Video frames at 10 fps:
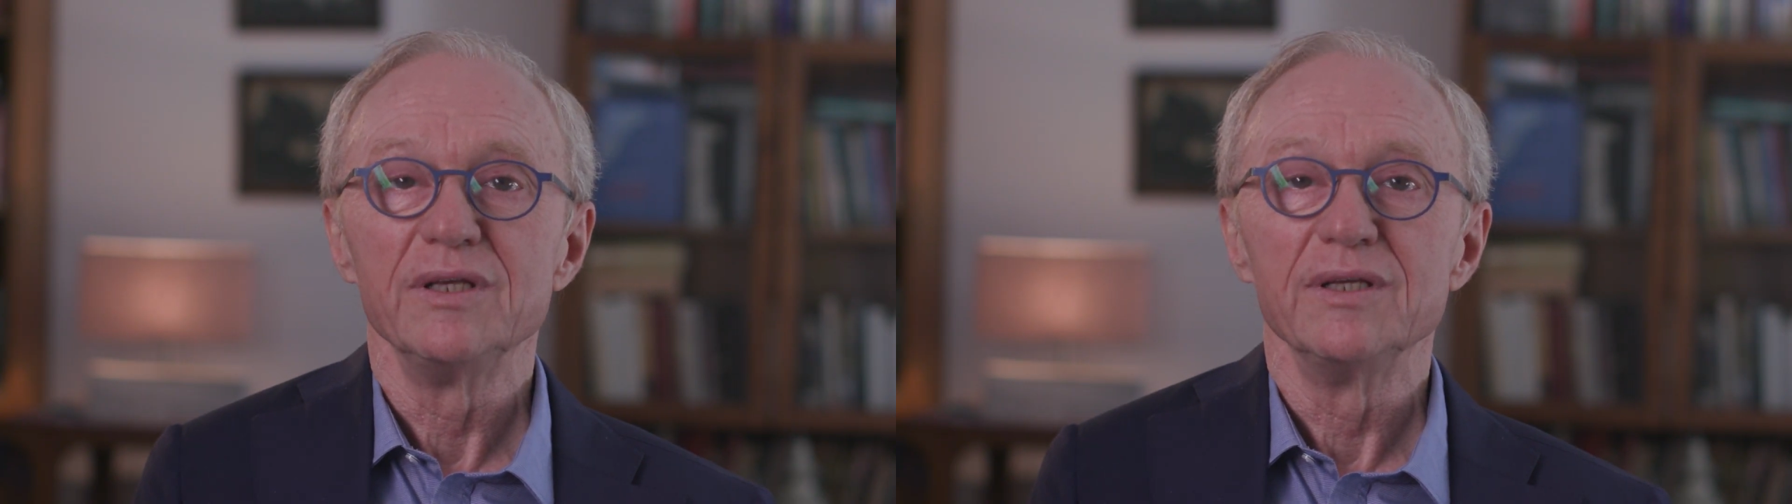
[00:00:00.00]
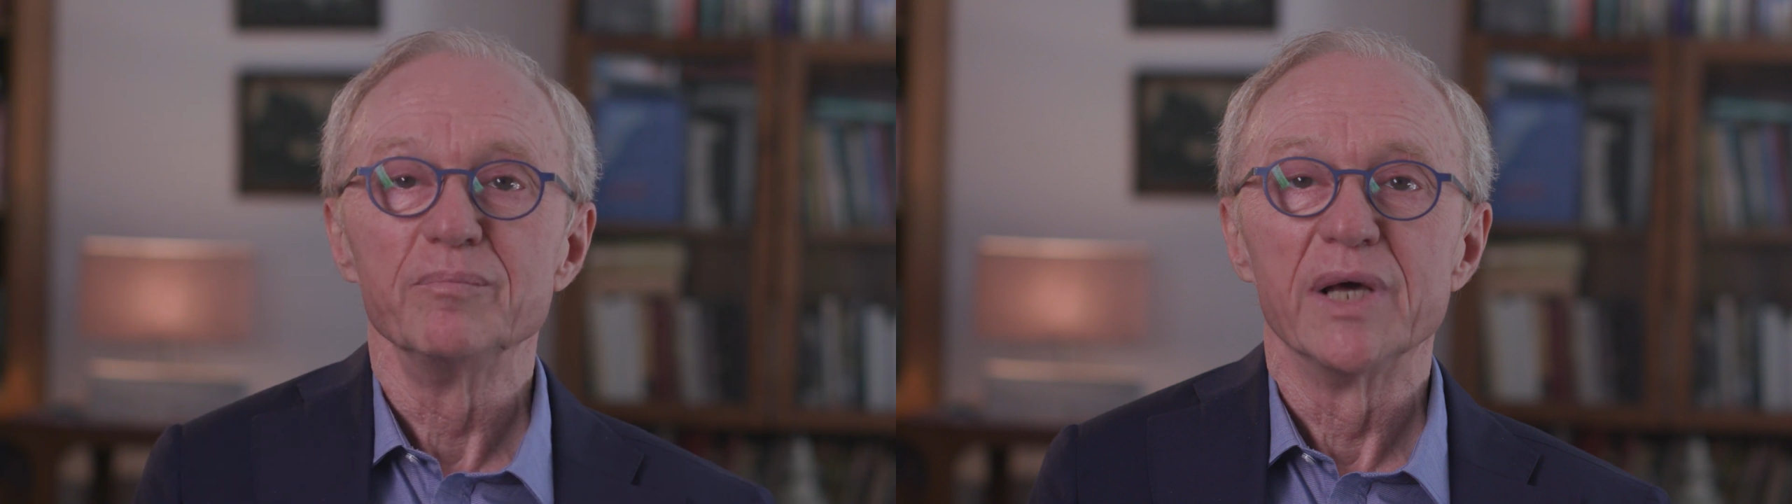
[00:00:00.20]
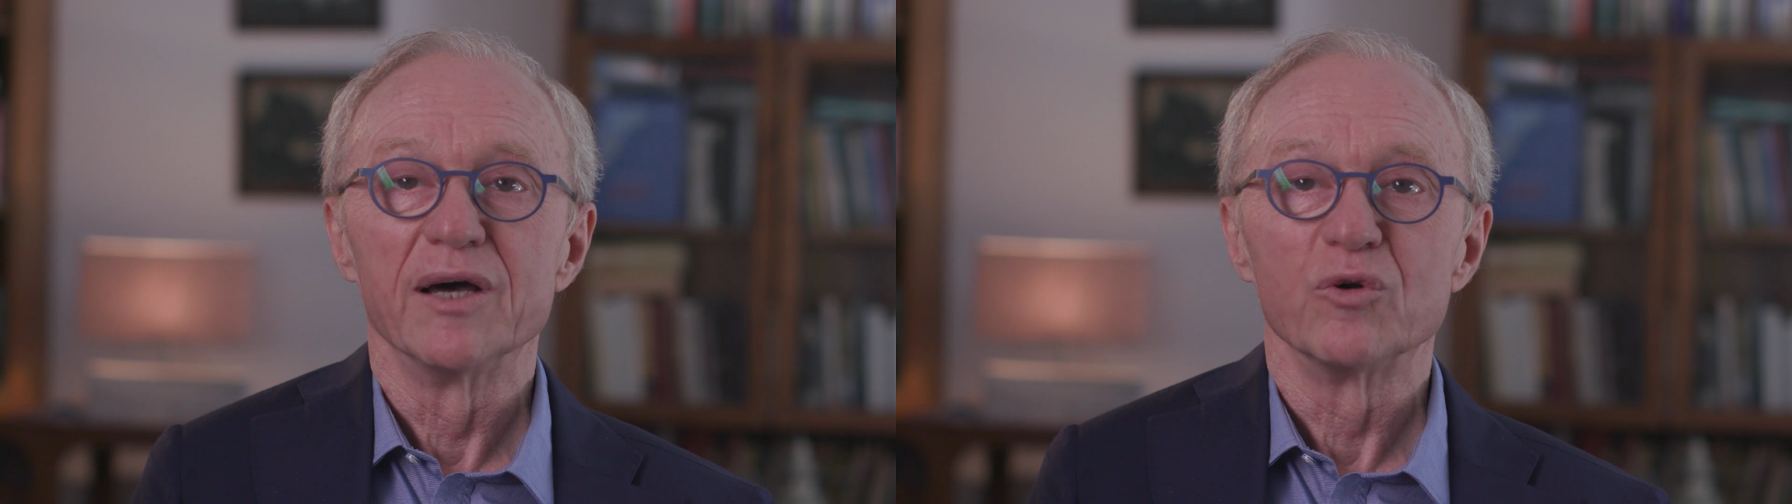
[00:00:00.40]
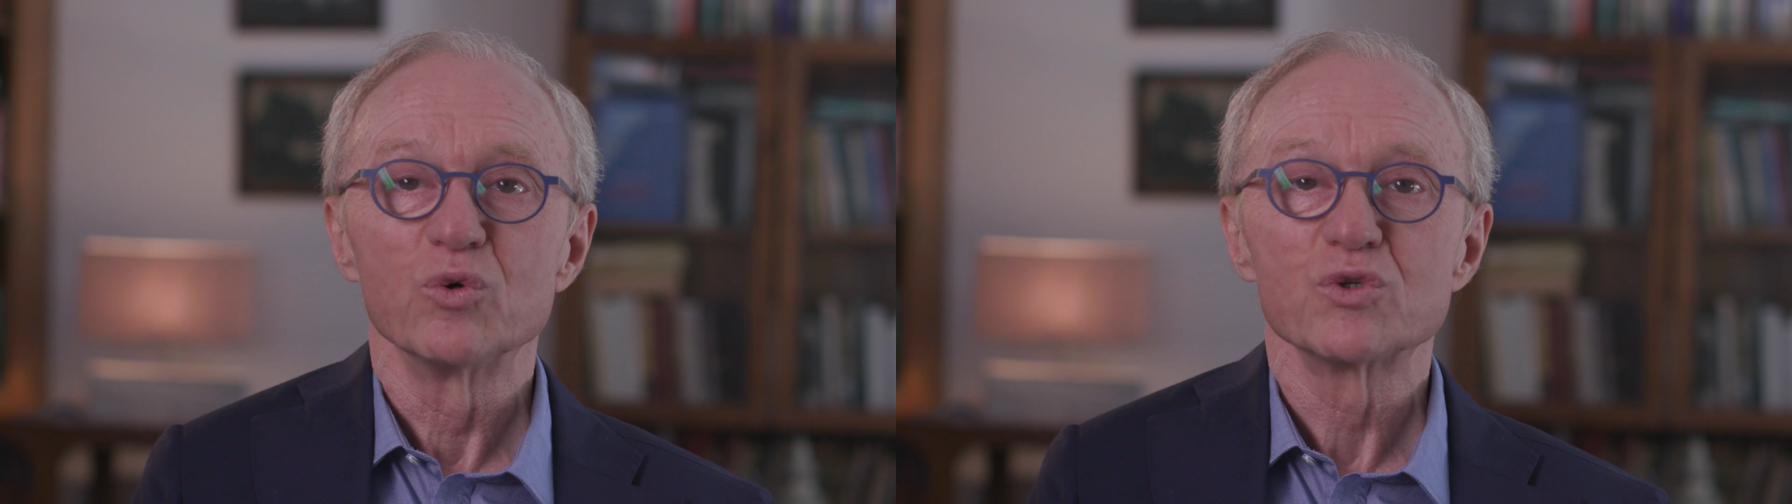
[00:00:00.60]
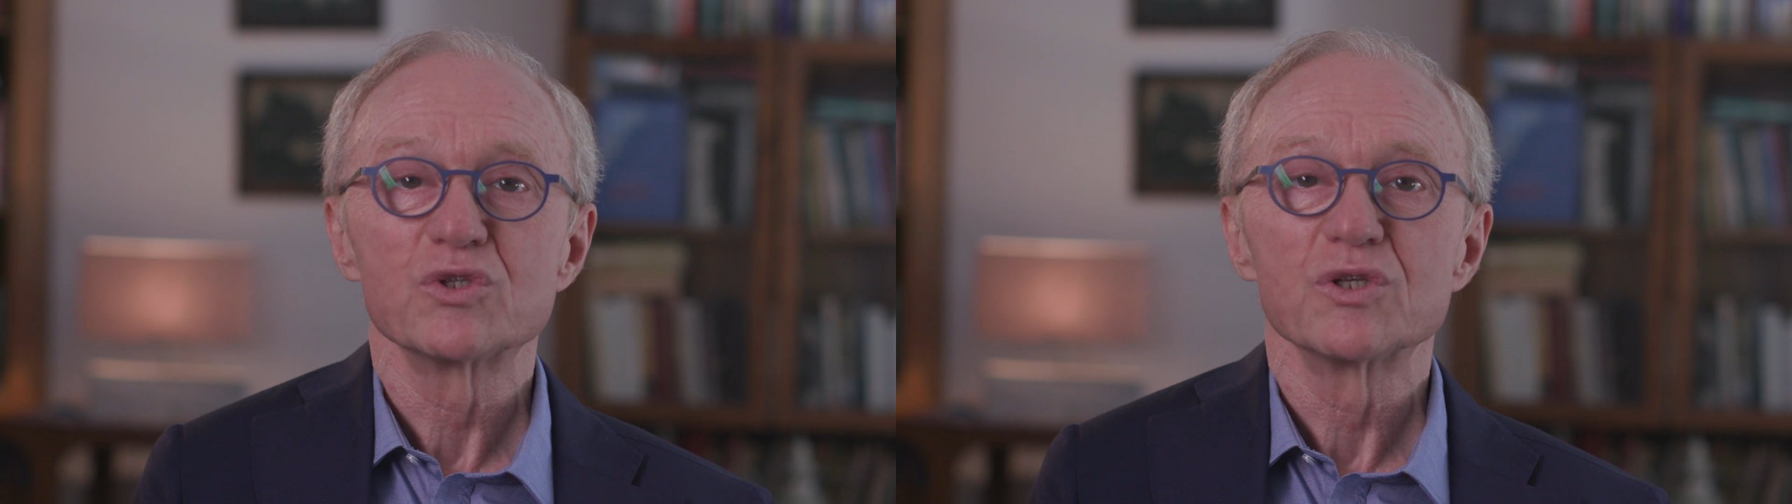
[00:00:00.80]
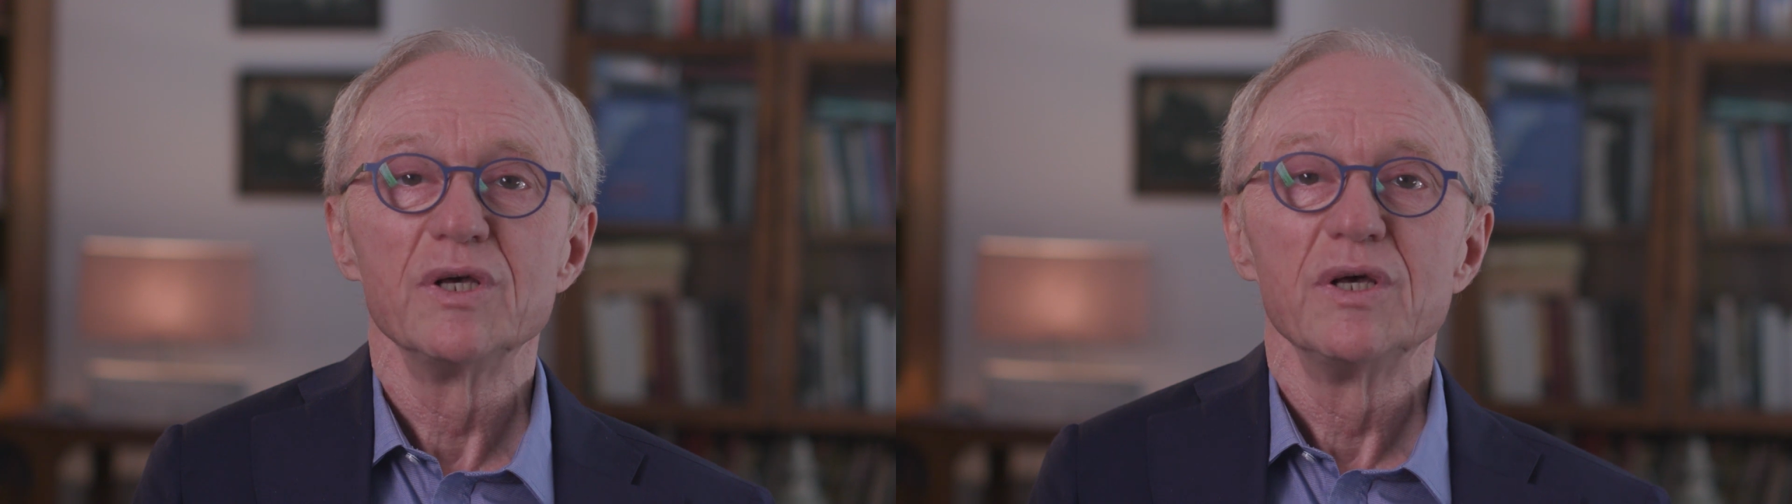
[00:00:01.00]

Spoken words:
in Belarus.